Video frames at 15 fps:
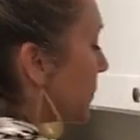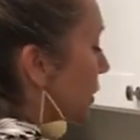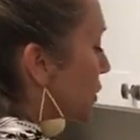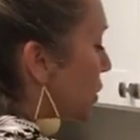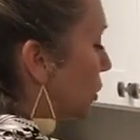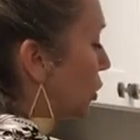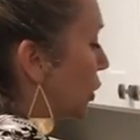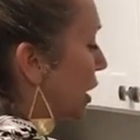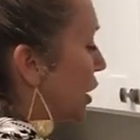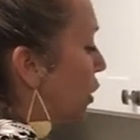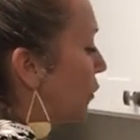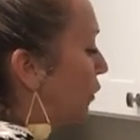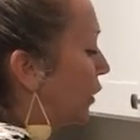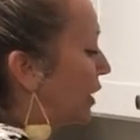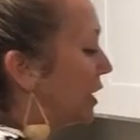So looking
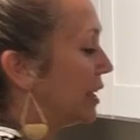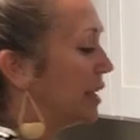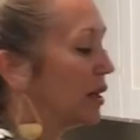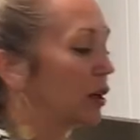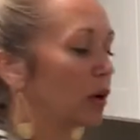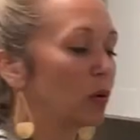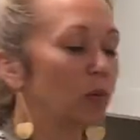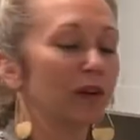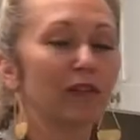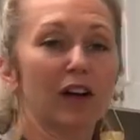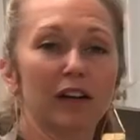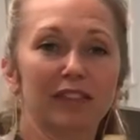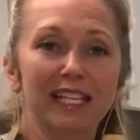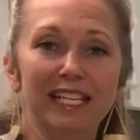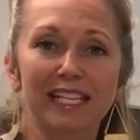over here, we've
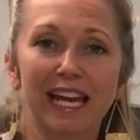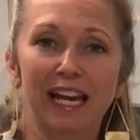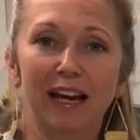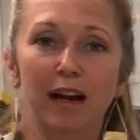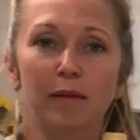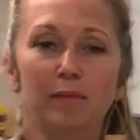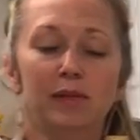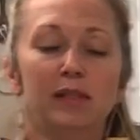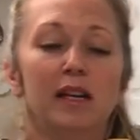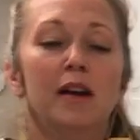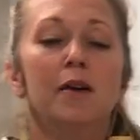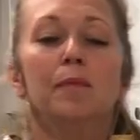got the yams.